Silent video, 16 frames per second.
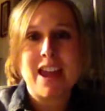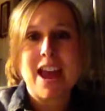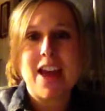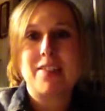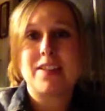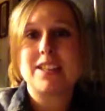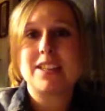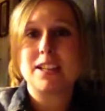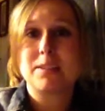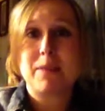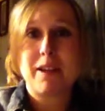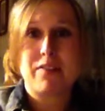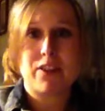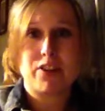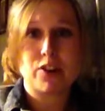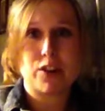And this is my
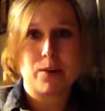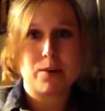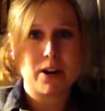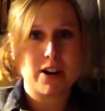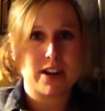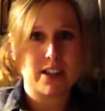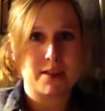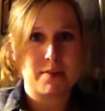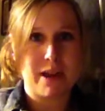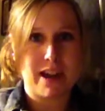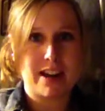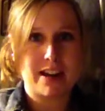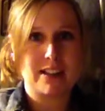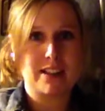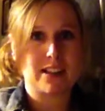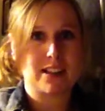first year
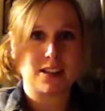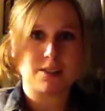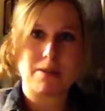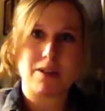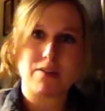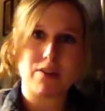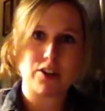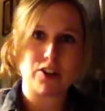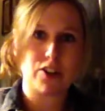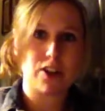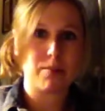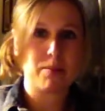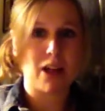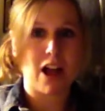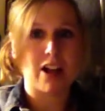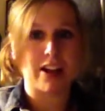participating, so this is my first year
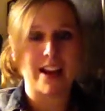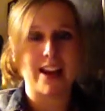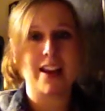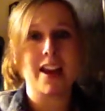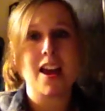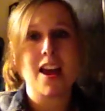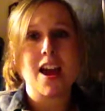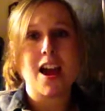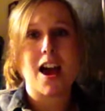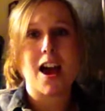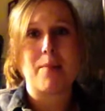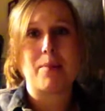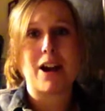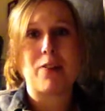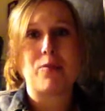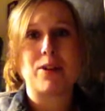blogging,
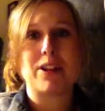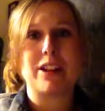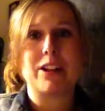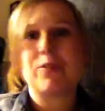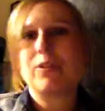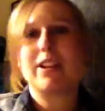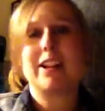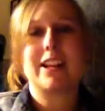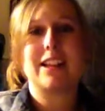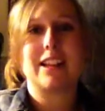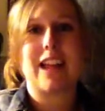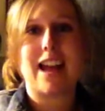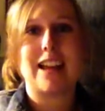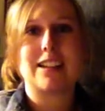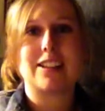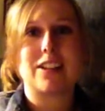but I really
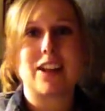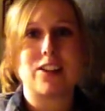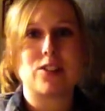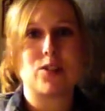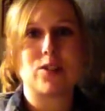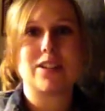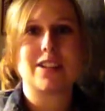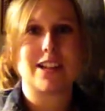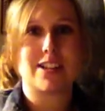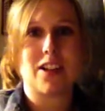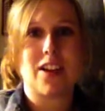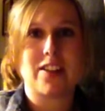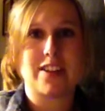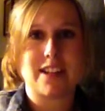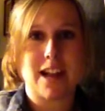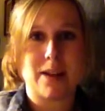liked, as soon as I saw
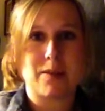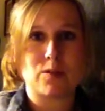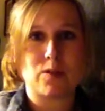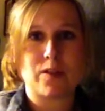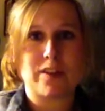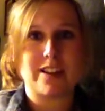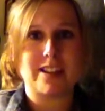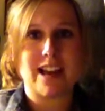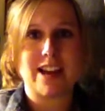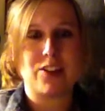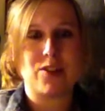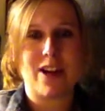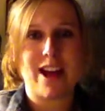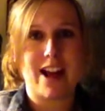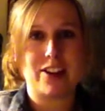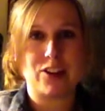the signups for this, I knew
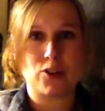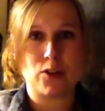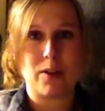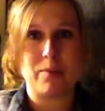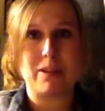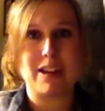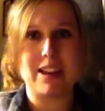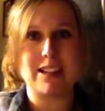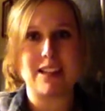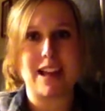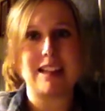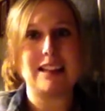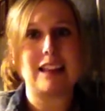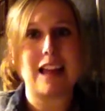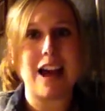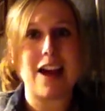I had to join because I
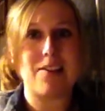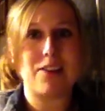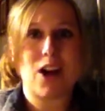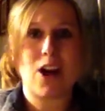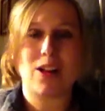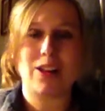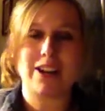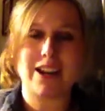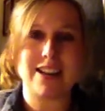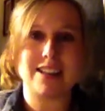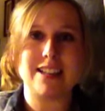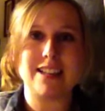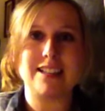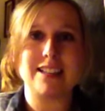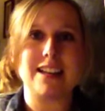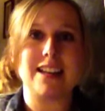love the holiday
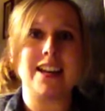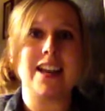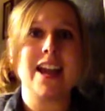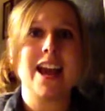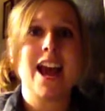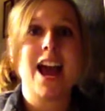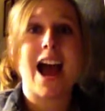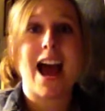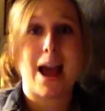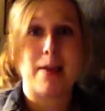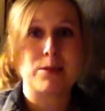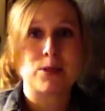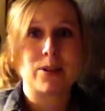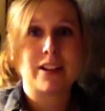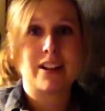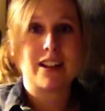season. I
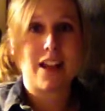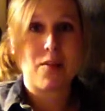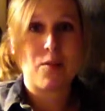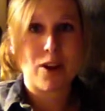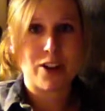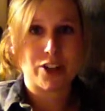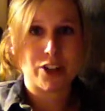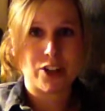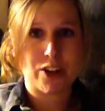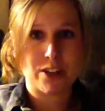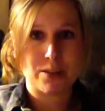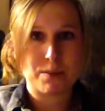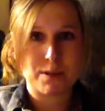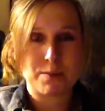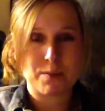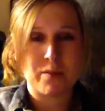absolutely love watching
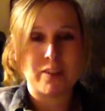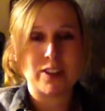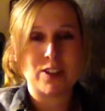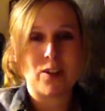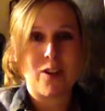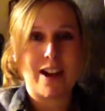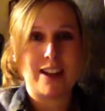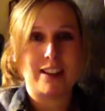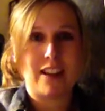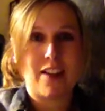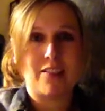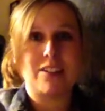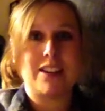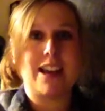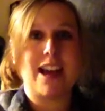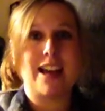Christmas movies, so I
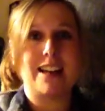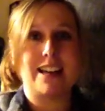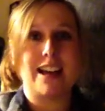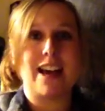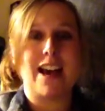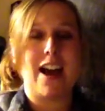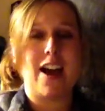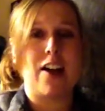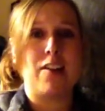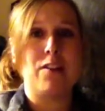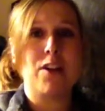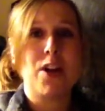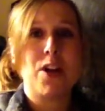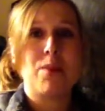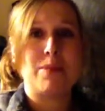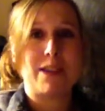loved the idea of
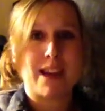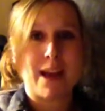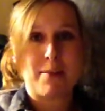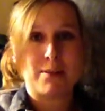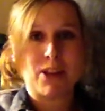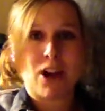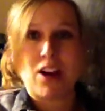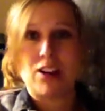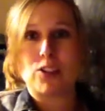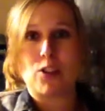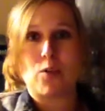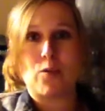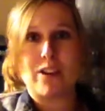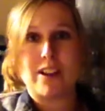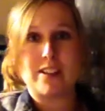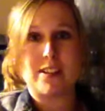being able to
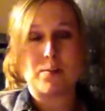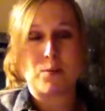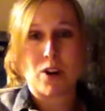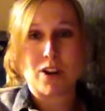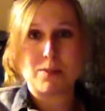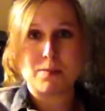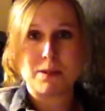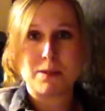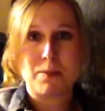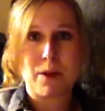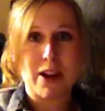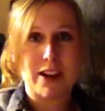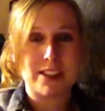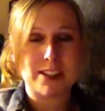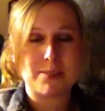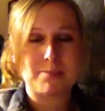also read some Christmas
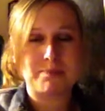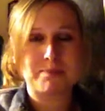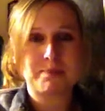books.